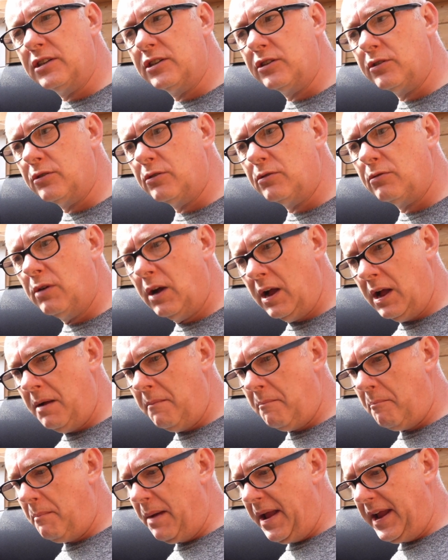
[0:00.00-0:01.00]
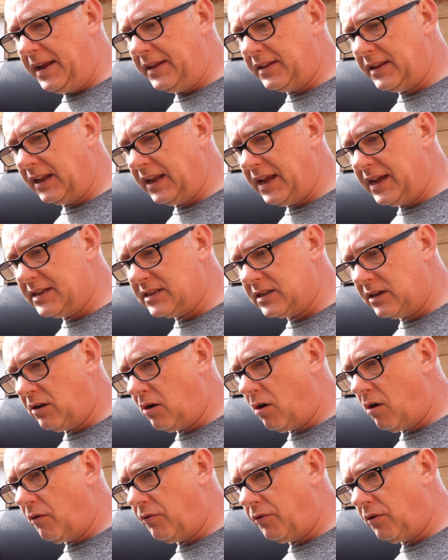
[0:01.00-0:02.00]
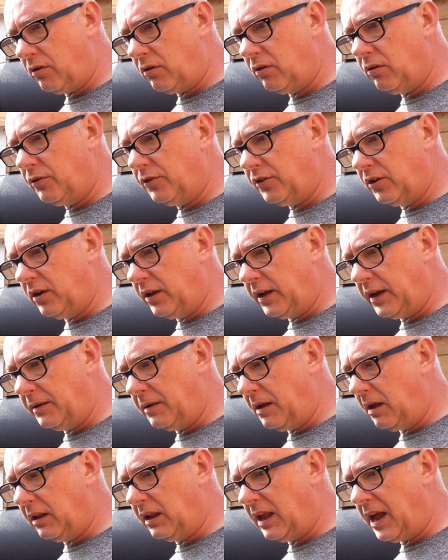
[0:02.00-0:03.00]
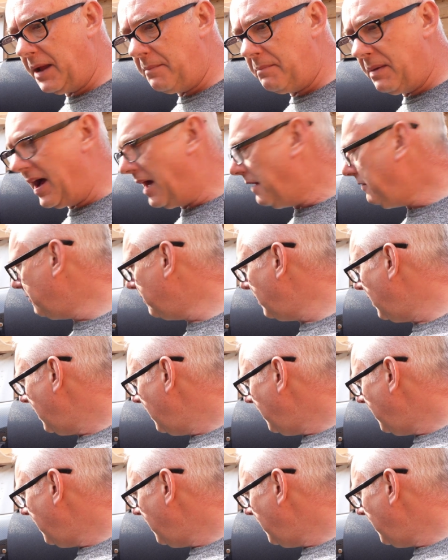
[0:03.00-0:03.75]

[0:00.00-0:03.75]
to make the laser orthogonal to the light path.